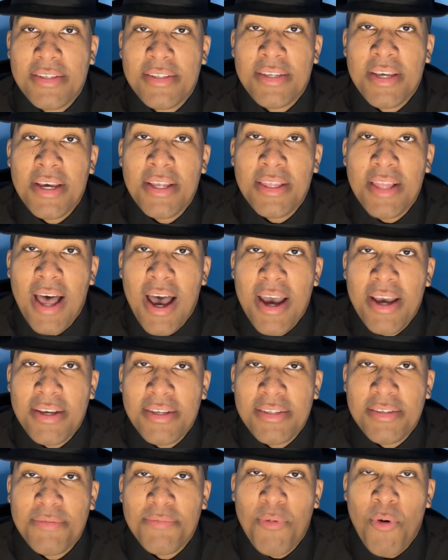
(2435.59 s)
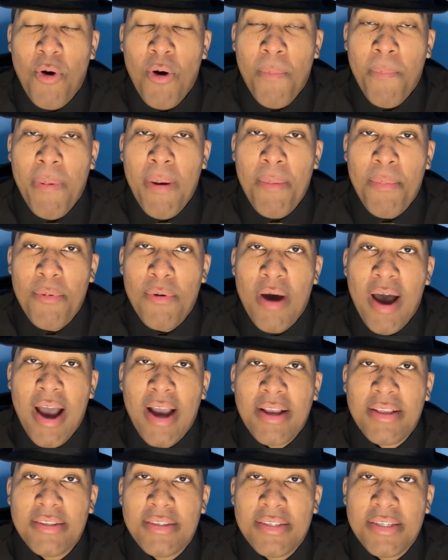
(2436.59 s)
10 likes. 4 people I
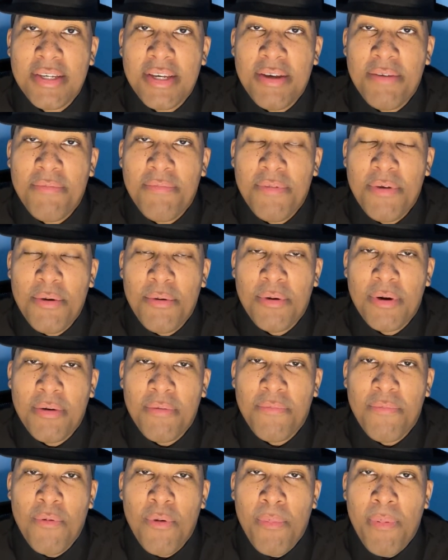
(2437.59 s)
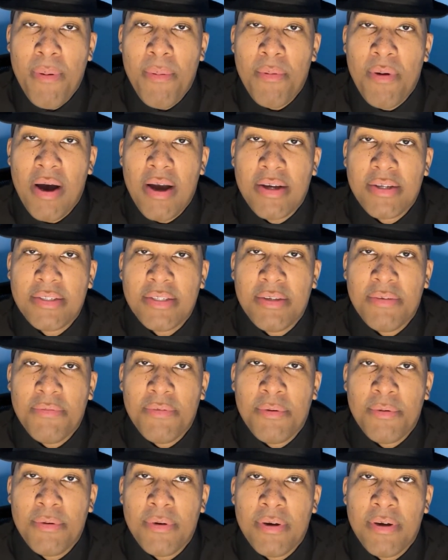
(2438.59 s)
can see viewing. 4 people I can see
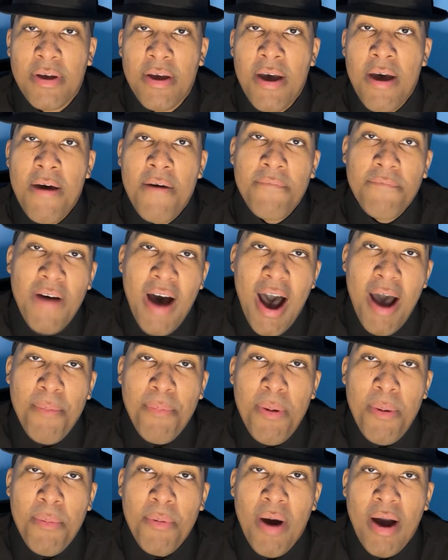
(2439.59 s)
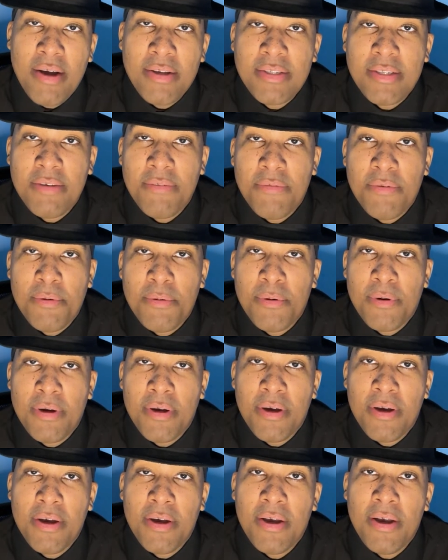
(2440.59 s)
viewing. 5 people I can see viewing.
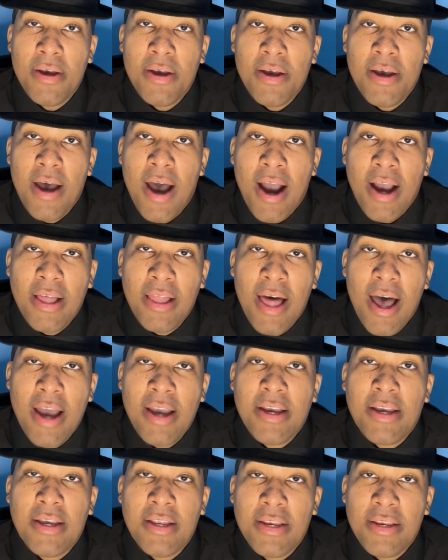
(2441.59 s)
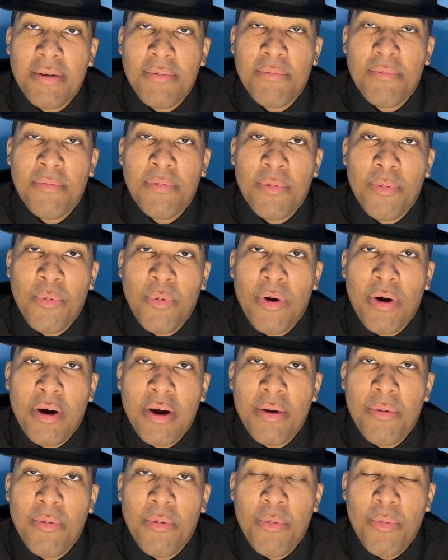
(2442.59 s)
I like it. We're
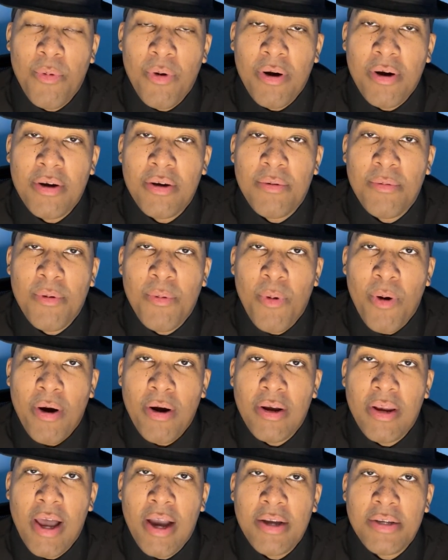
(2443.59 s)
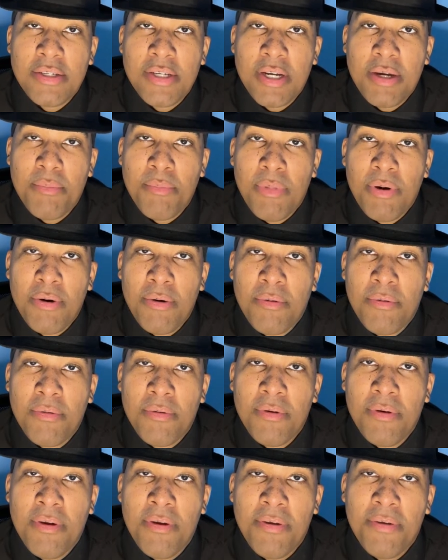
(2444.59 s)
working like a chicken
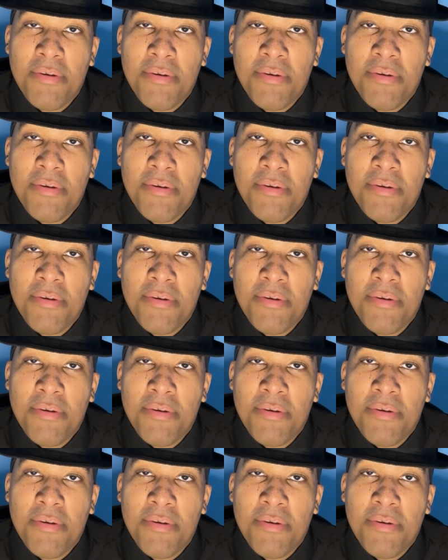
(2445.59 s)
bone.